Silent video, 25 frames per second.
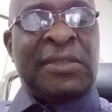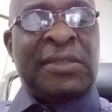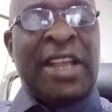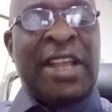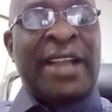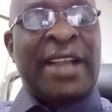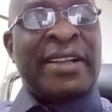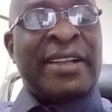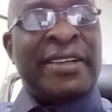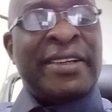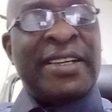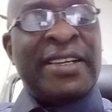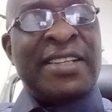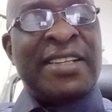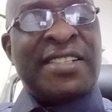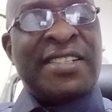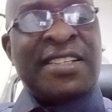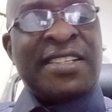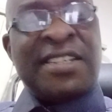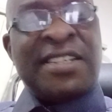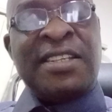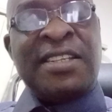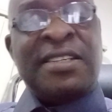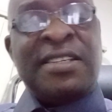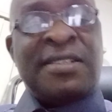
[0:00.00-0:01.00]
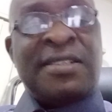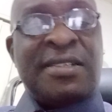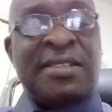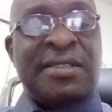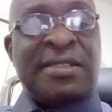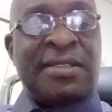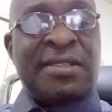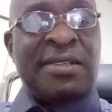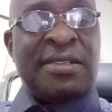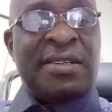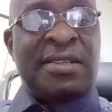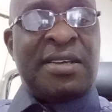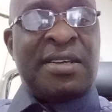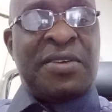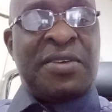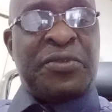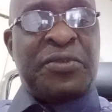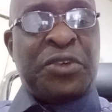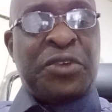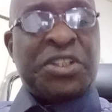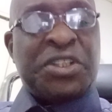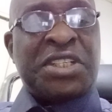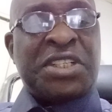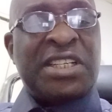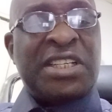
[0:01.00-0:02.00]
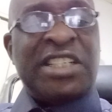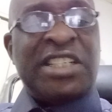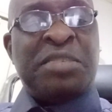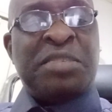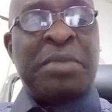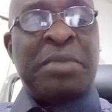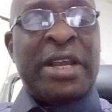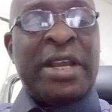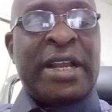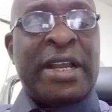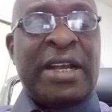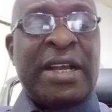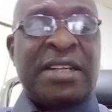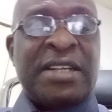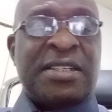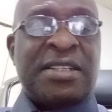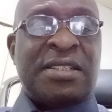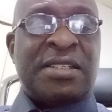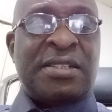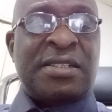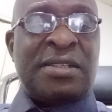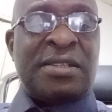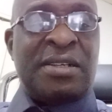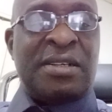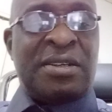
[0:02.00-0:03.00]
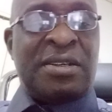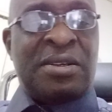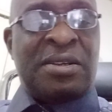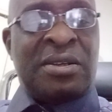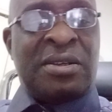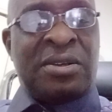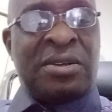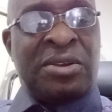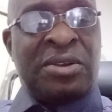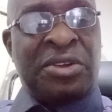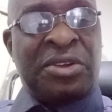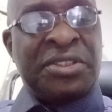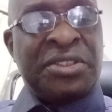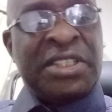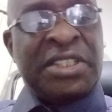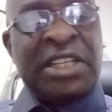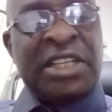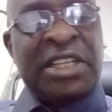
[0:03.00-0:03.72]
and creates skits for skit makers on